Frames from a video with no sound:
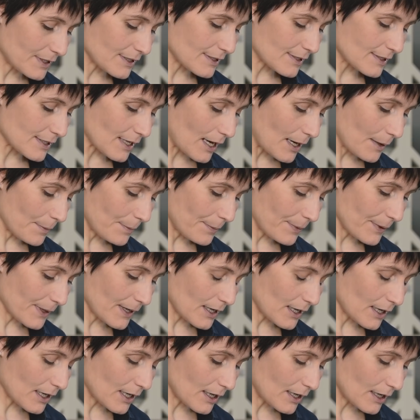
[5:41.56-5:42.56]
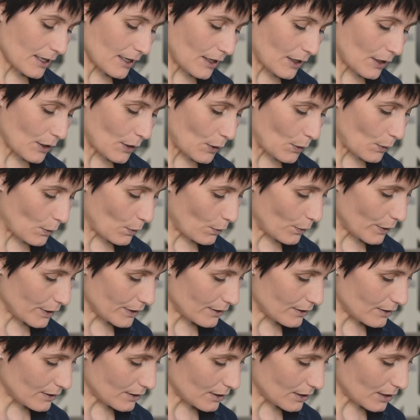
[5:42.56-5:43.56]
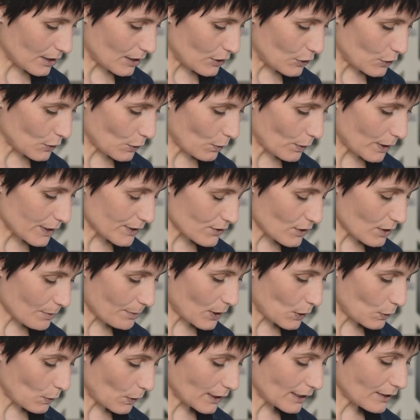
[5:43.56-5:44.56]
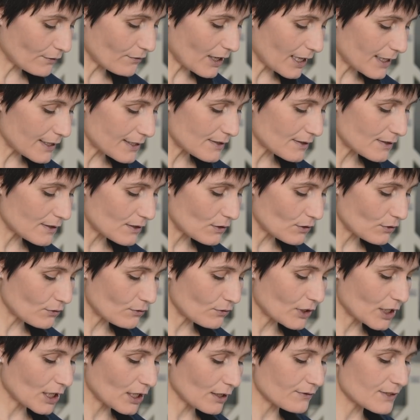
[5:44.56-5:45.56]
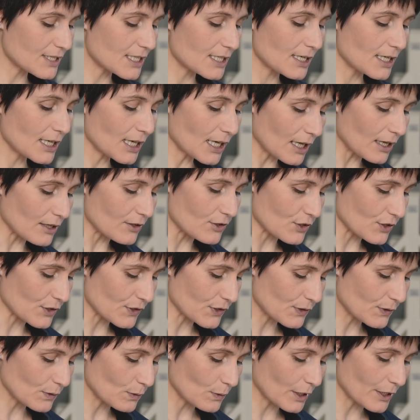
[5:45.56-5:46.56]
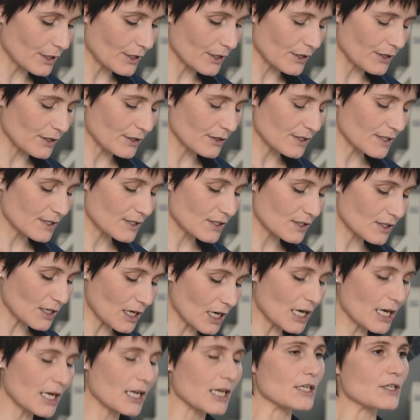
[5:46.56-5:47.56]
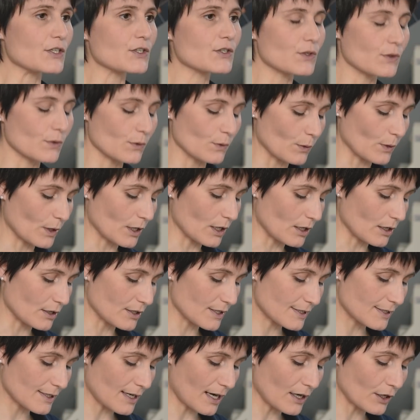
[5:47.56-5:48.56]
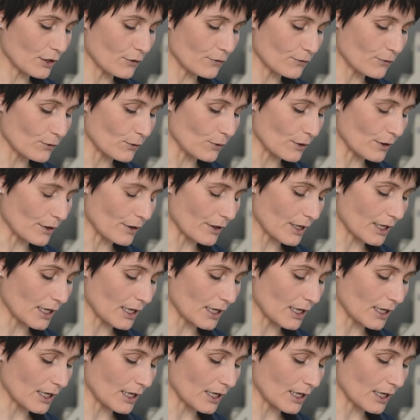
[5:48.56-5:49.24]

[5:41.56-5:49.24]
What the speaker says: this up with your question about what advice you give teenagers who are starting to study for